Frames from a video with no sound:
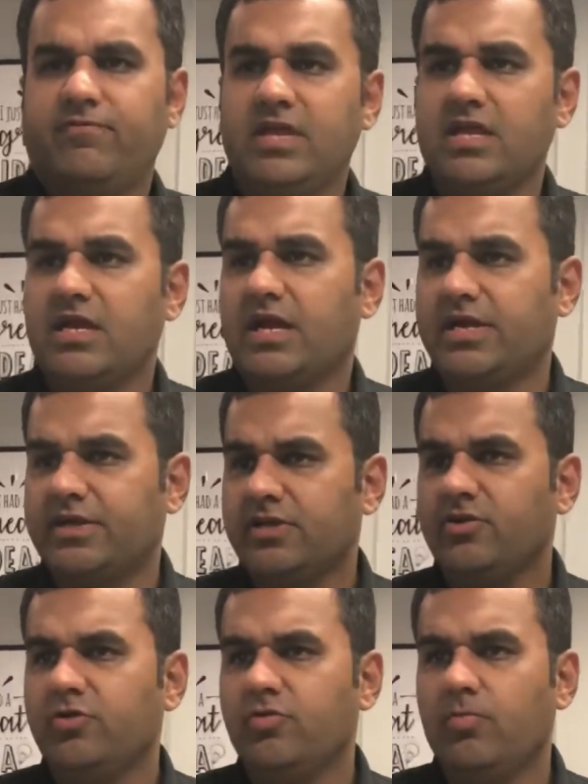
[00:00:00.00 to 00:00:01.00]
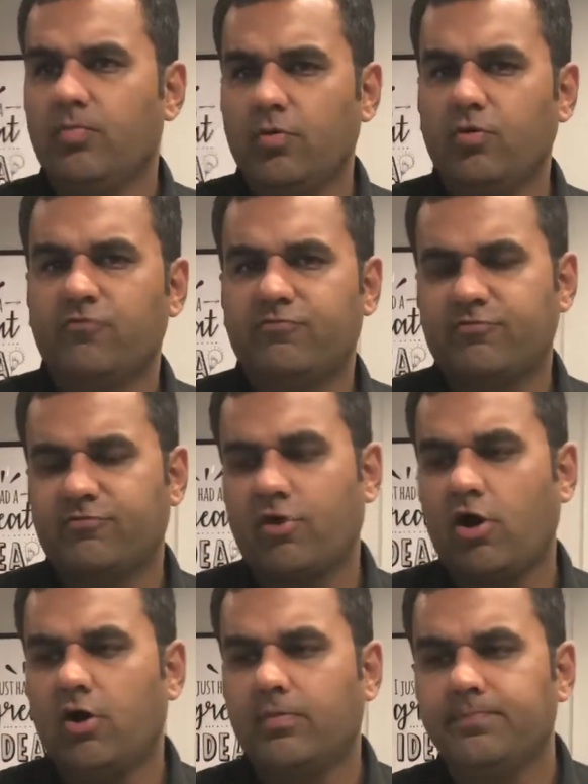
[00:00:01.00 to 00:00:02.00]
we continue to move
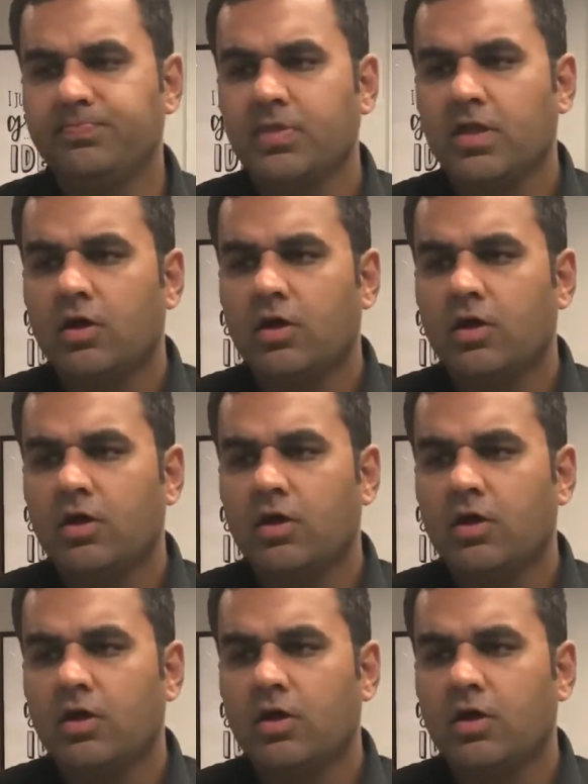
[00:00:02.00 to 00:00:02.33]
from